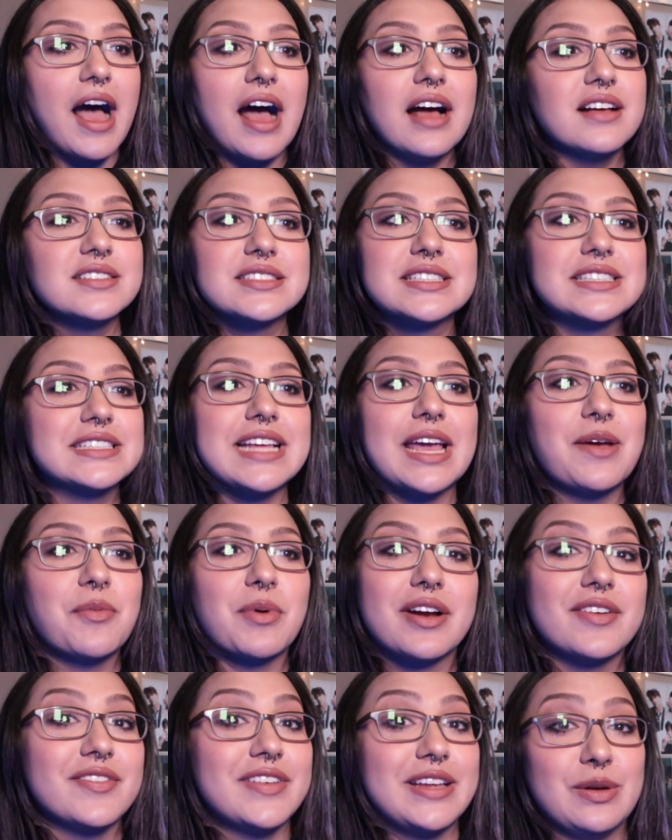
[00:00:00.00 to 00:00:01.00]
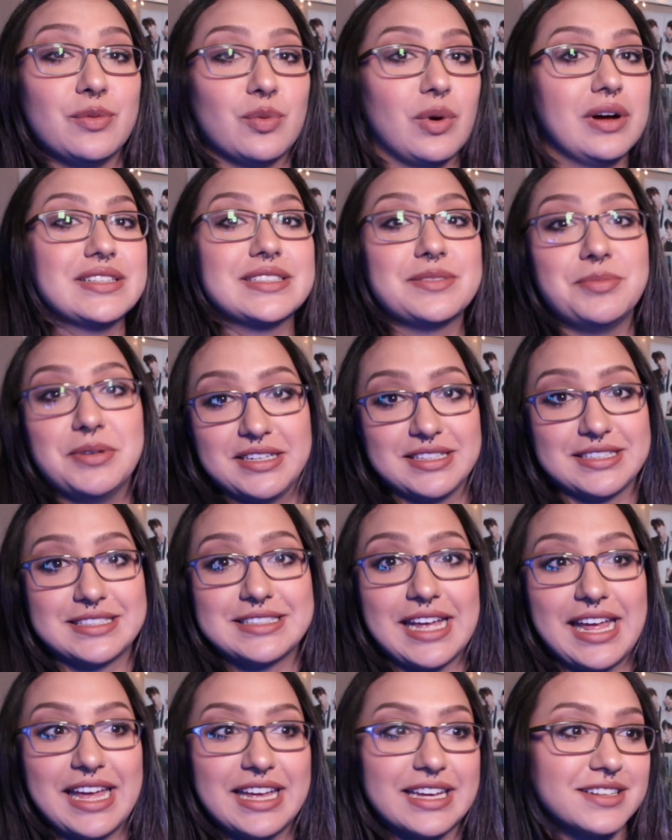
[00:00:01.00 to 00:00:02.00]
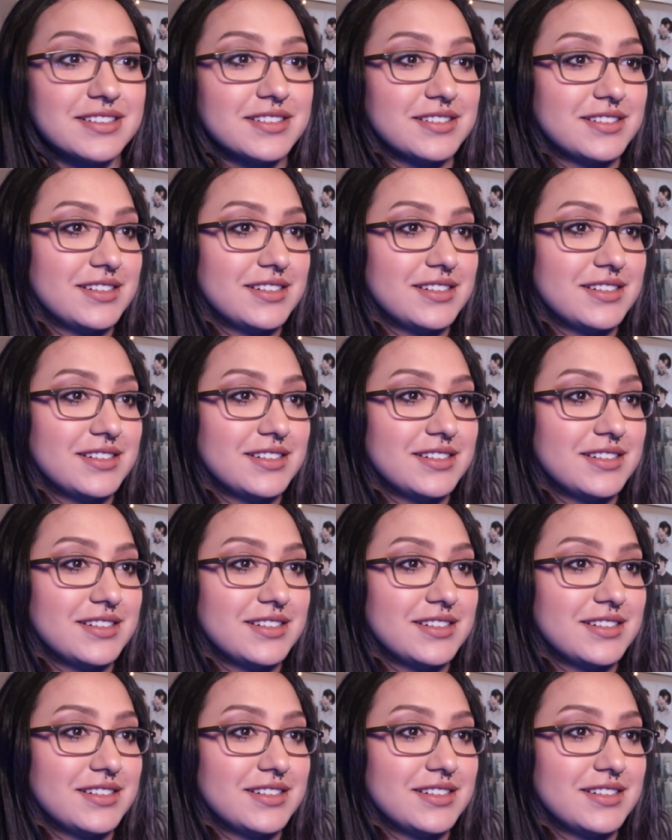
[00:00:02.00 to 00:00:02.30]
I'll stay wherever he wants me to stay.